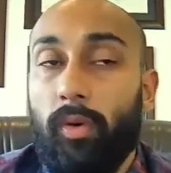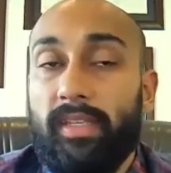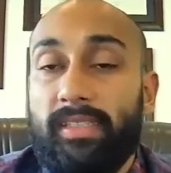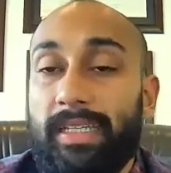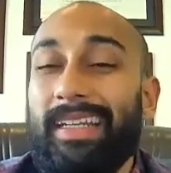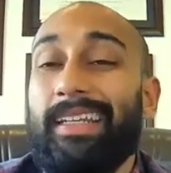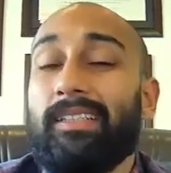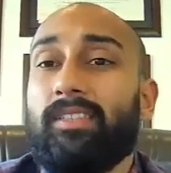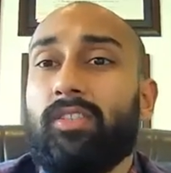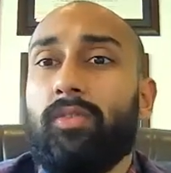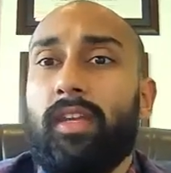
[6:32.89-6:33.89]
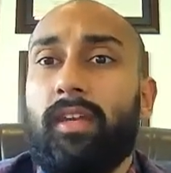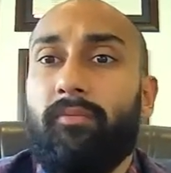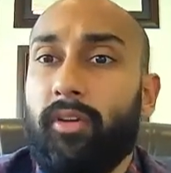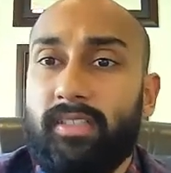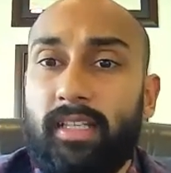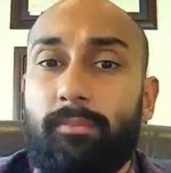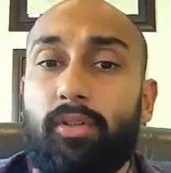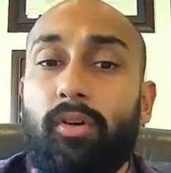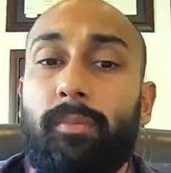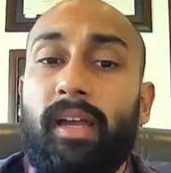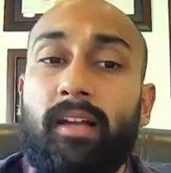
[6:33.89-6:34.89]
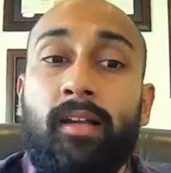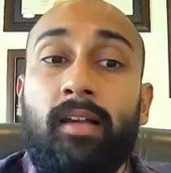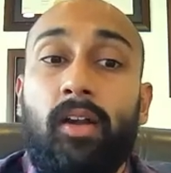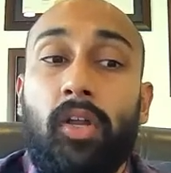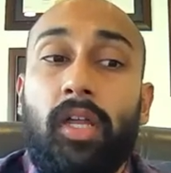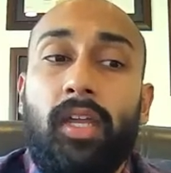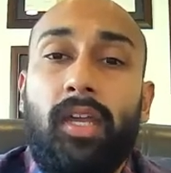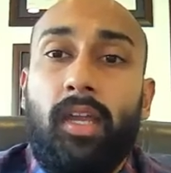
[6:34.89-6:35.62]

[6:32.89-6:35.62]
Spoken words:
US details to them. For example, your bank account.